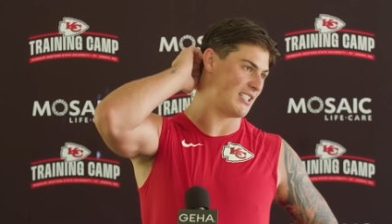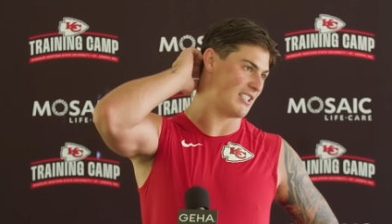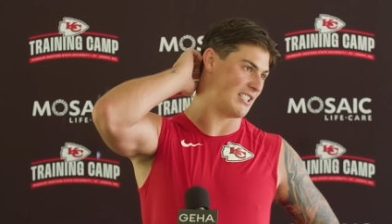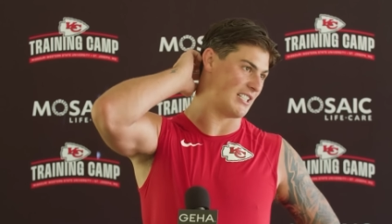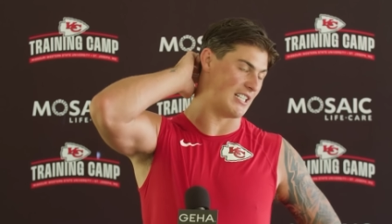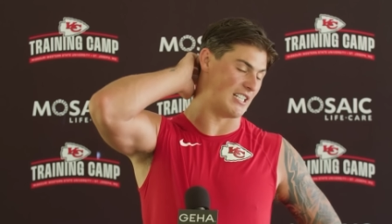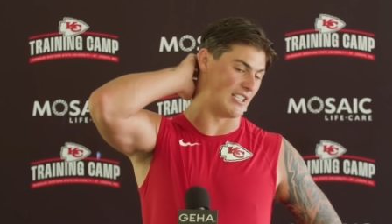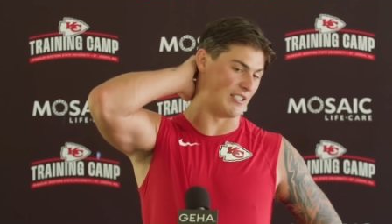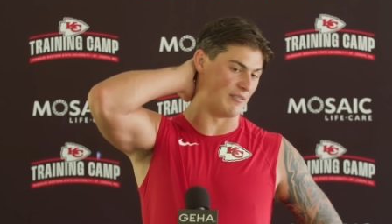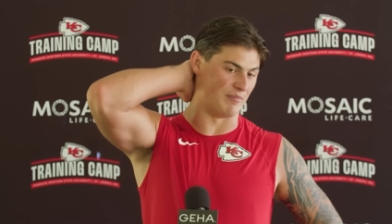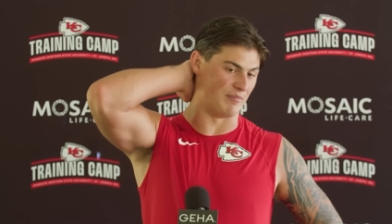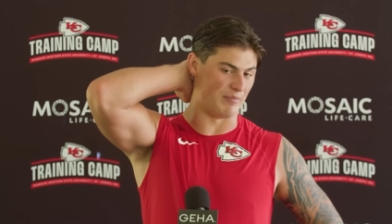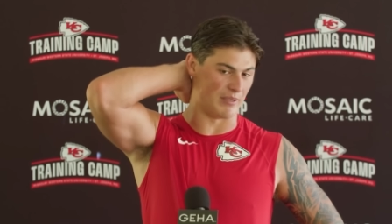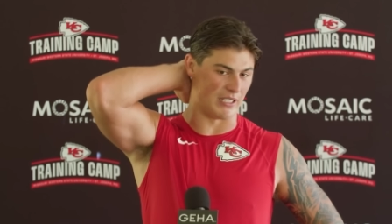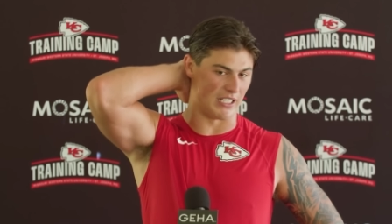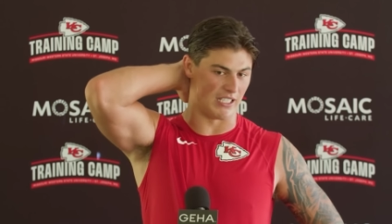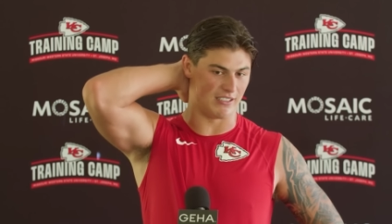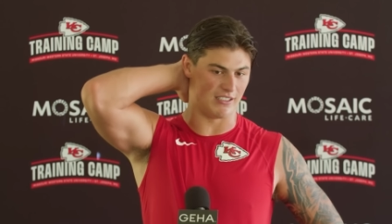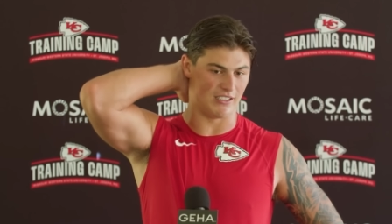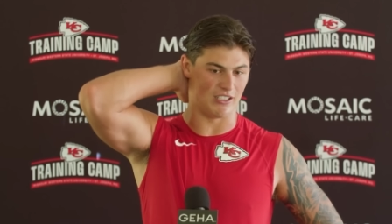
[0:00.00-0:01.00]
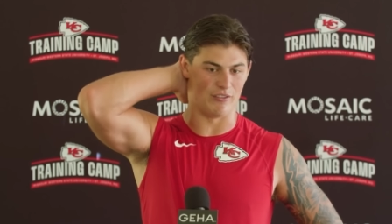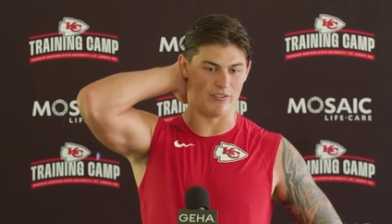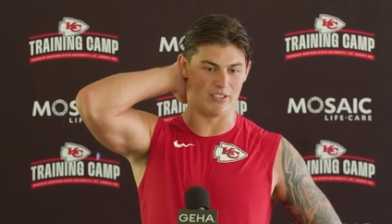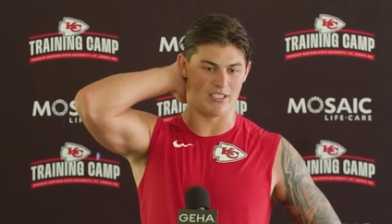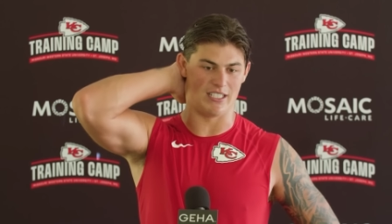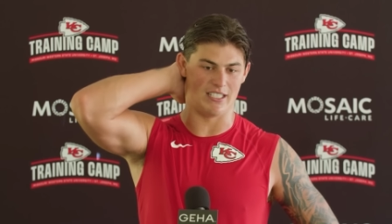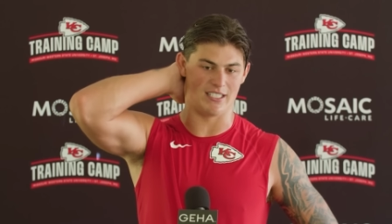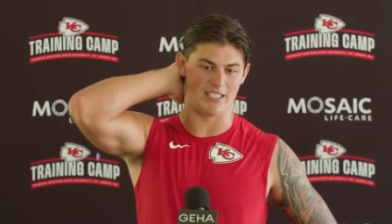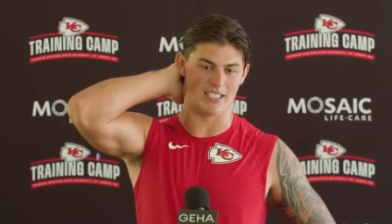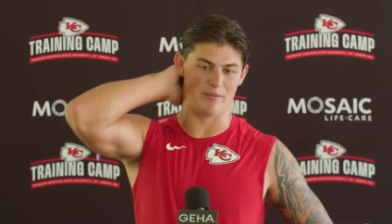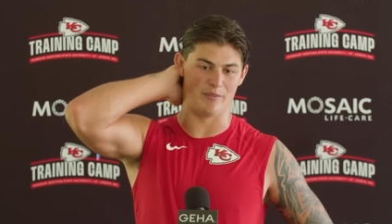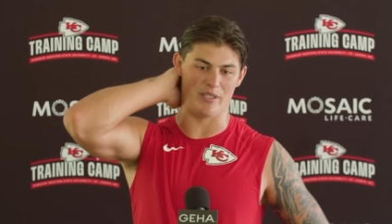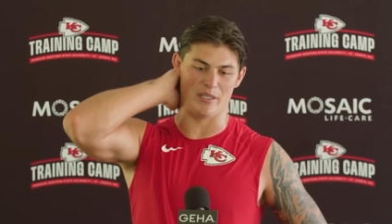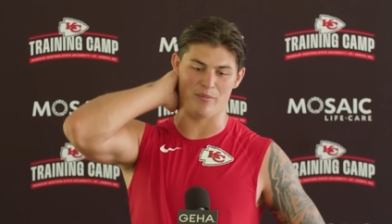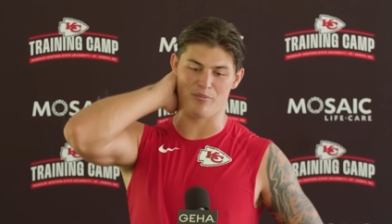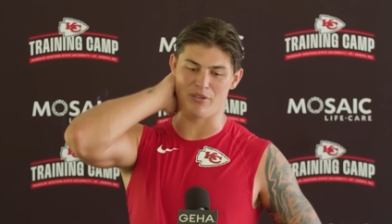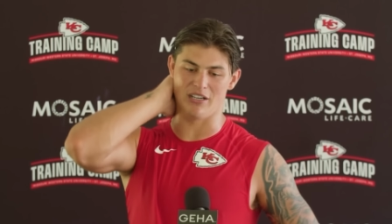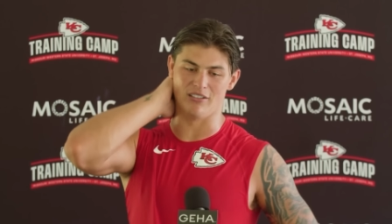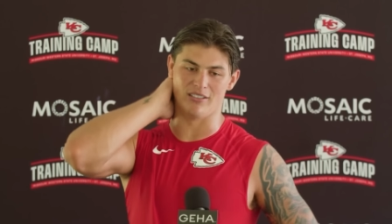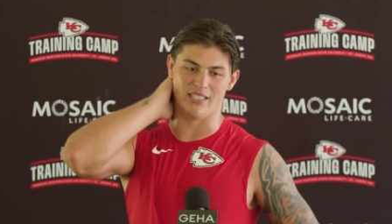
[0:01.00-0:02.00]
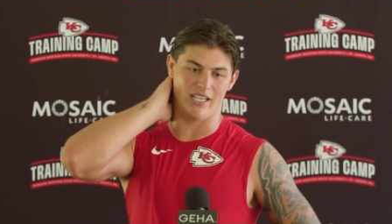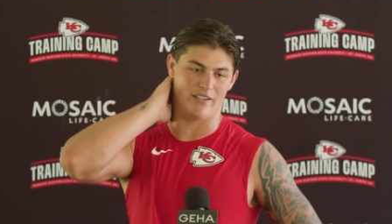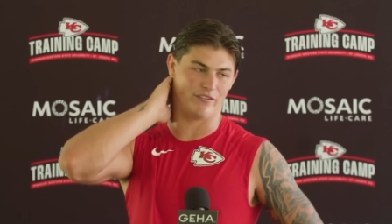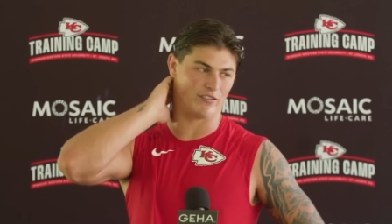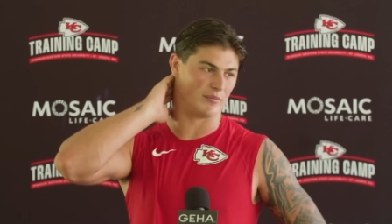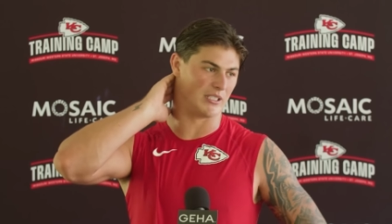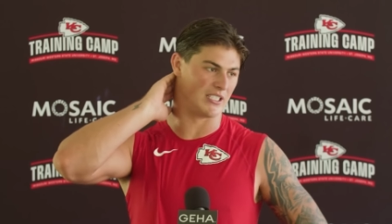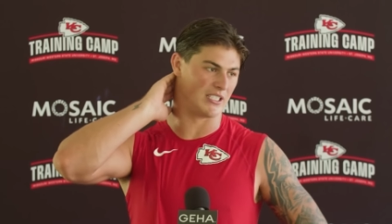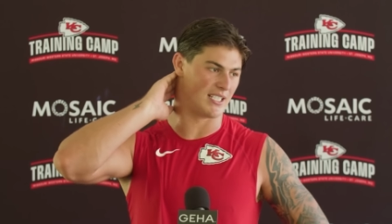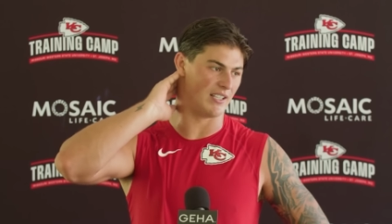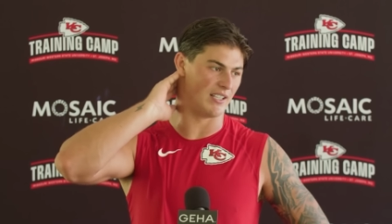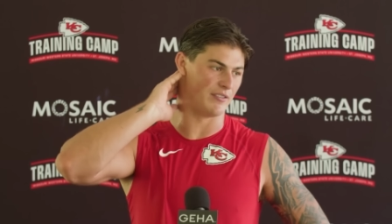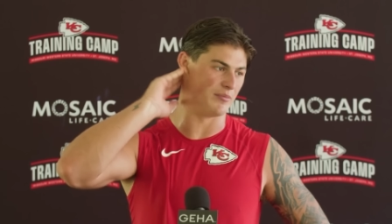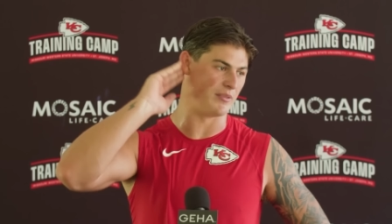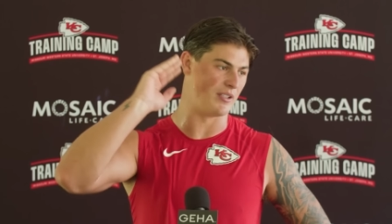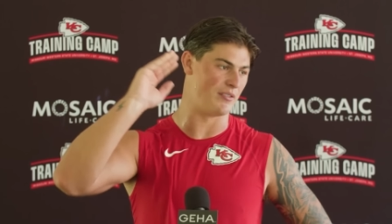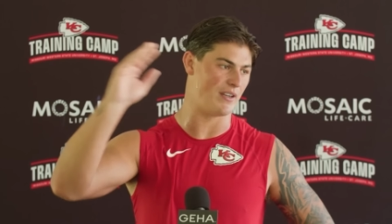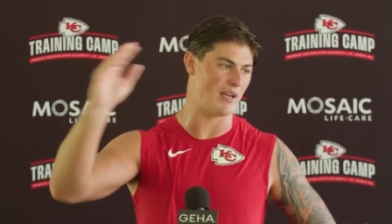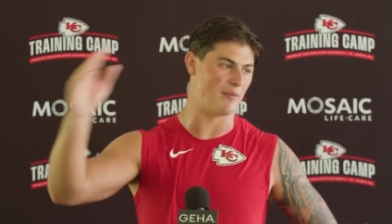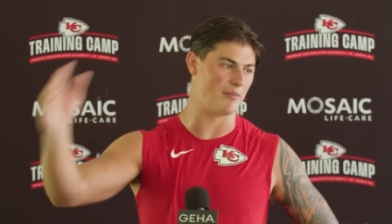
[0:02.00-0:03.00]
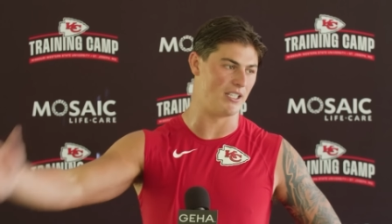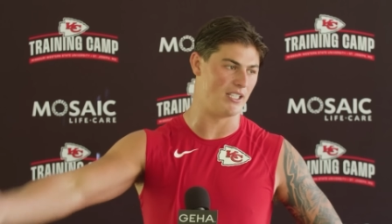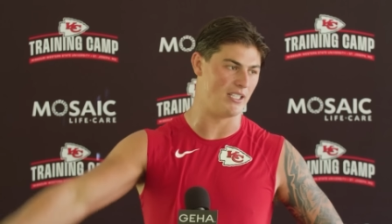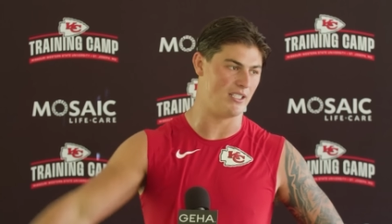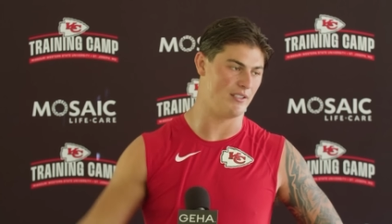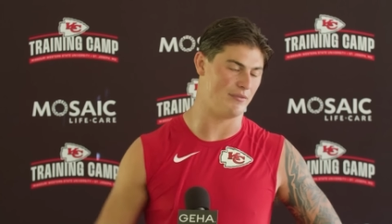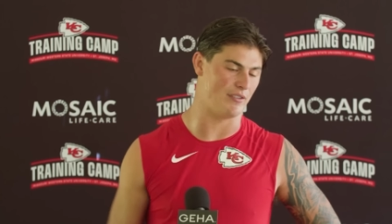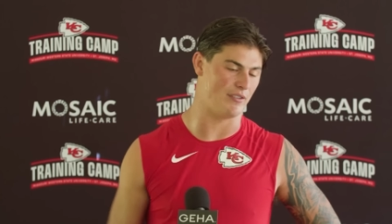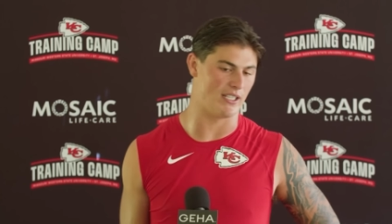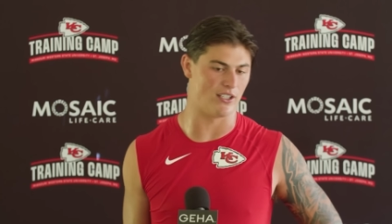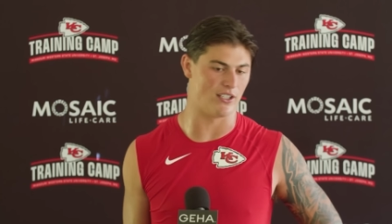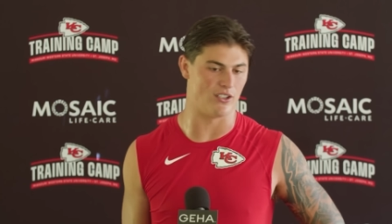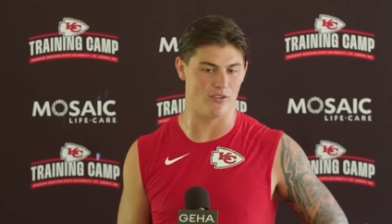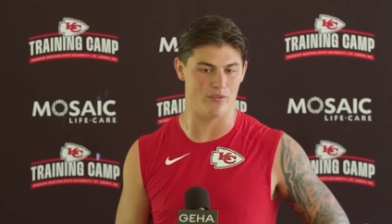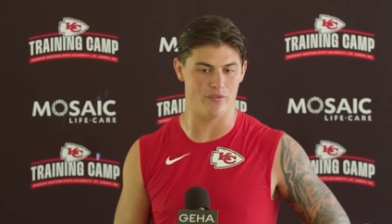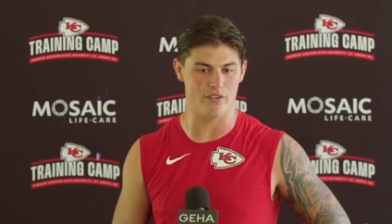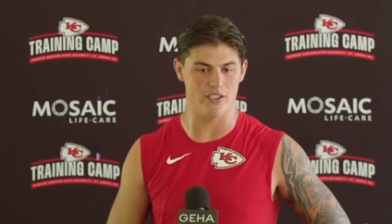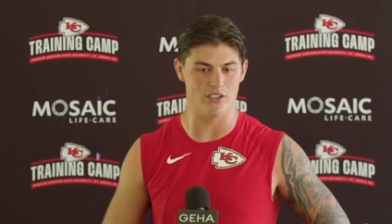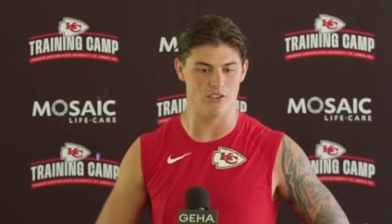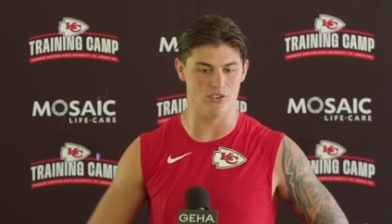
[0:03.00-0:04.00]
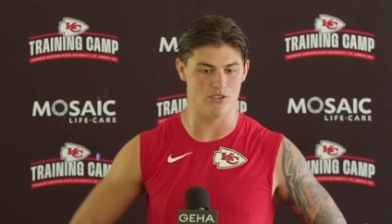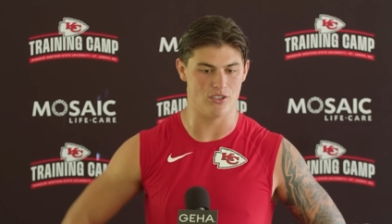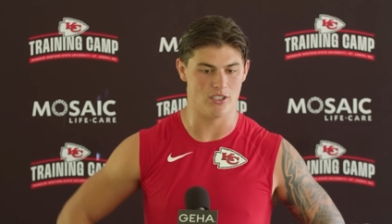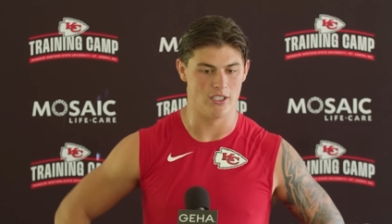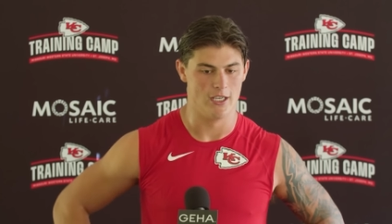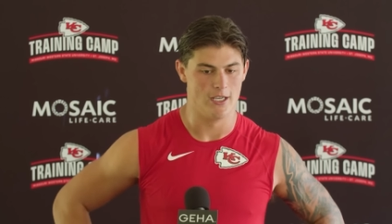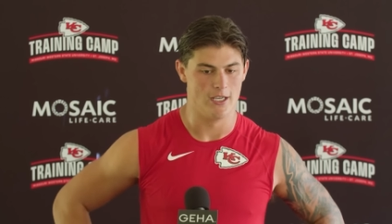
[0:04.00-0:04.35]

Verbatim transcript: Um, but obviously, it's going to be a proud day for myself and my family if I get on the field.